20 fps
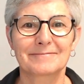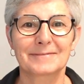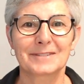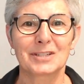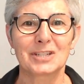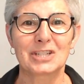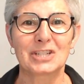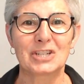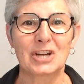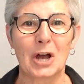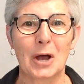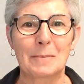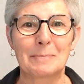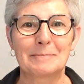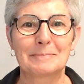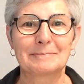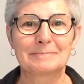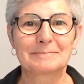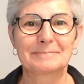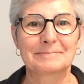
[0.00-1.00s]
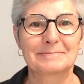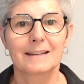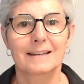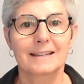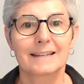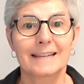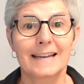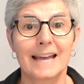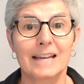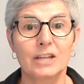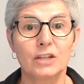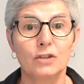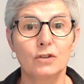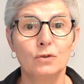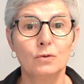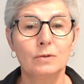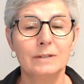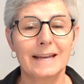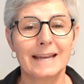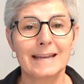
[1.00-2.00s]
Good job. Can
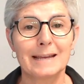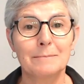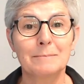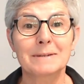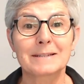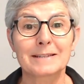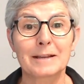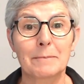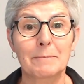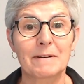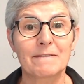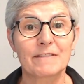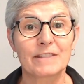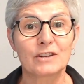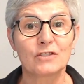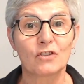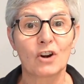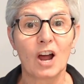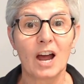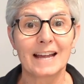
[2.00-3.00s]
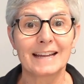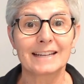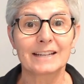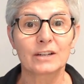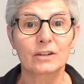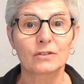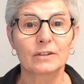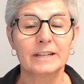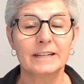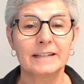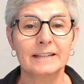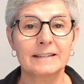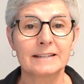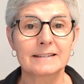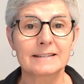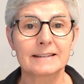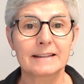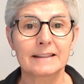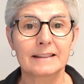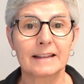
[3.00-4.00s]
you name some of the dry
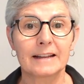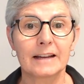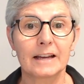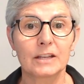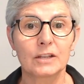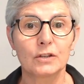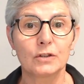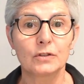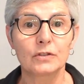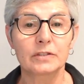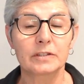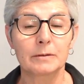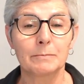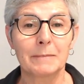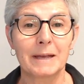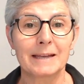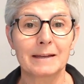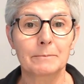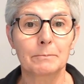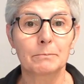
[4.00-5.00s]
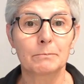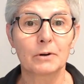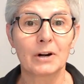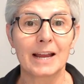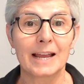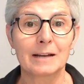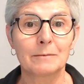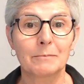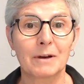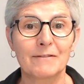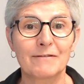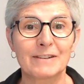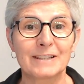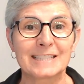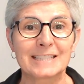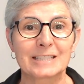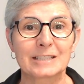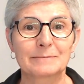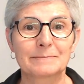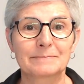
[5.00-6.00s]
ingredients that I use to make bran
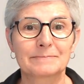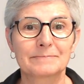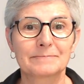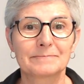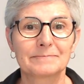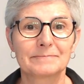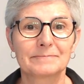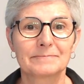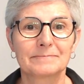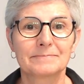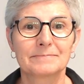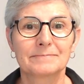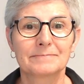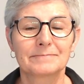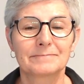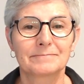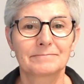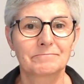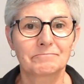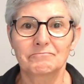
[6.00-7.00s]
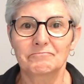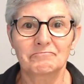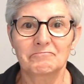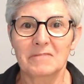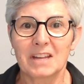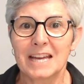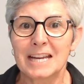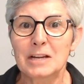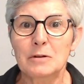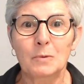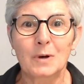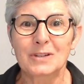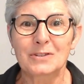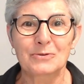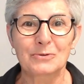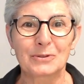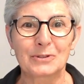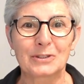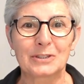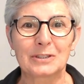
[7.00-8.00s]
muffins? Any
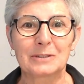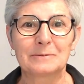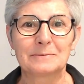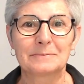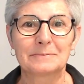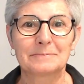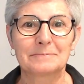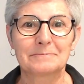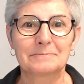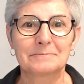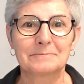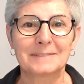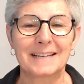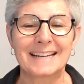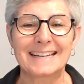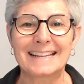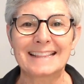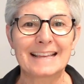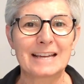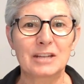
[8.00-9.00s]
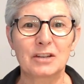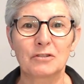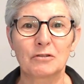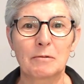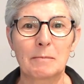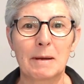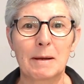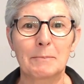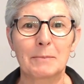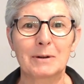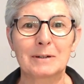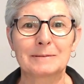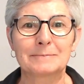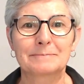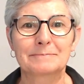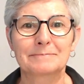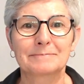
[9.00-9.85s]
ones will do. Any that you remember.